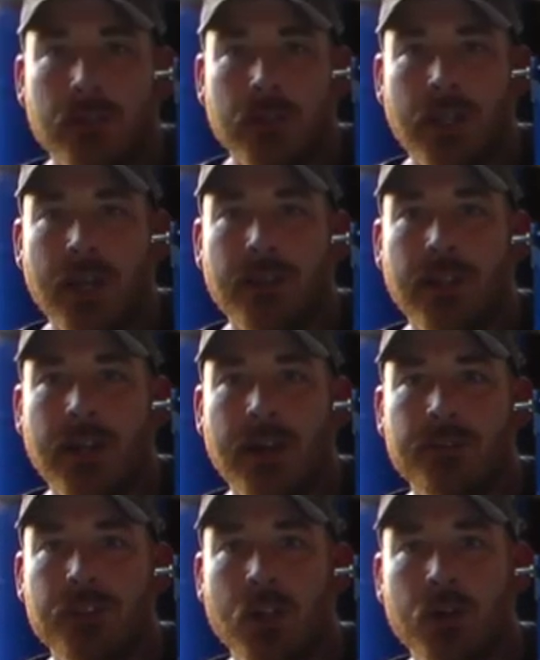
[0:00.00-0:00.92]
So now that
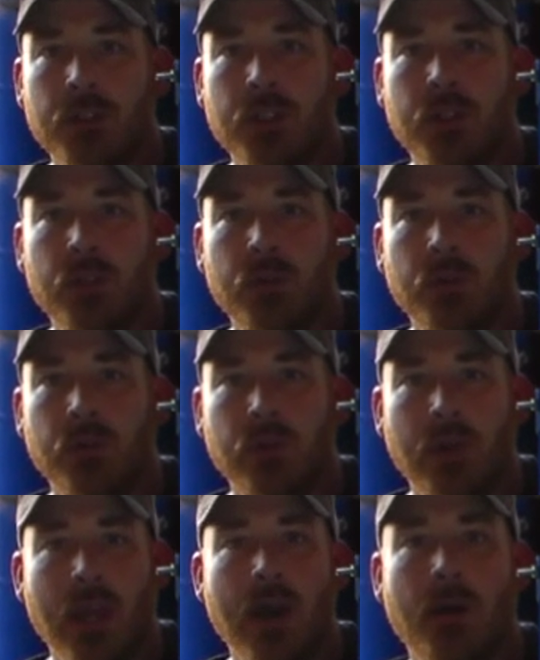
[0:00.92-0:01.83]
I've shown you
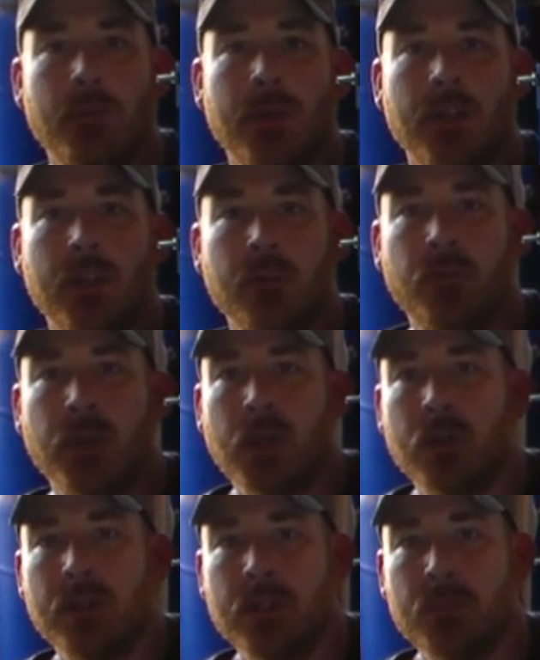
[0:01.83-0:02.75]
how I'm going to
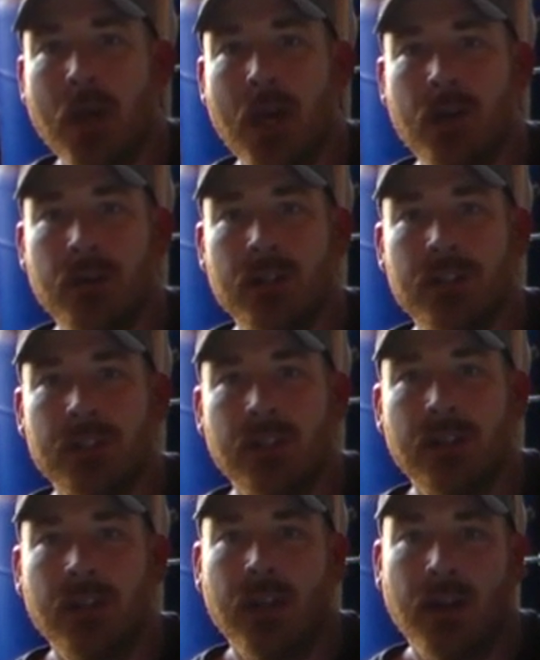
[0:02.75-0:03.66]
configure these batteries,
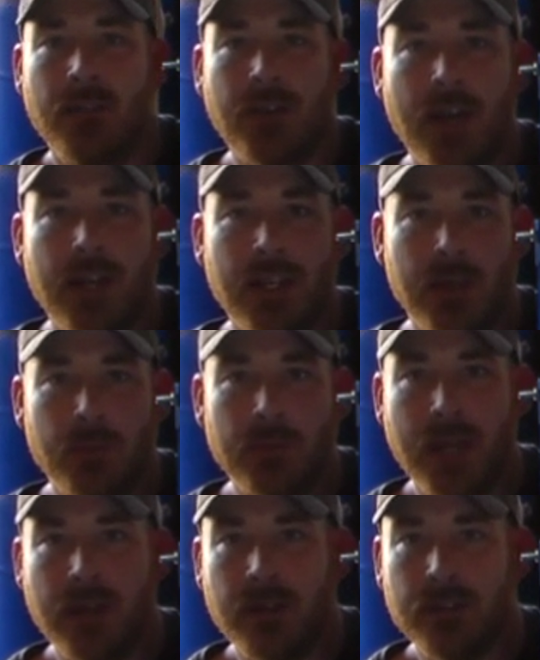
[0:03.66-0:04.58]
I've got to get them
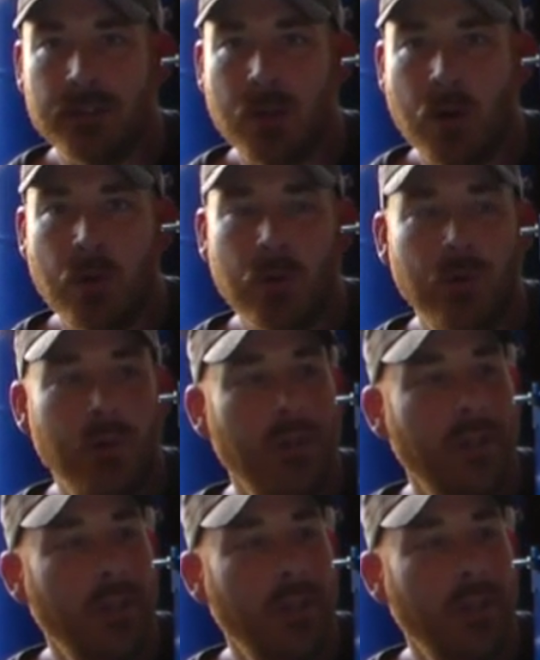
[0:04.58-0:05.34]
down in this hole.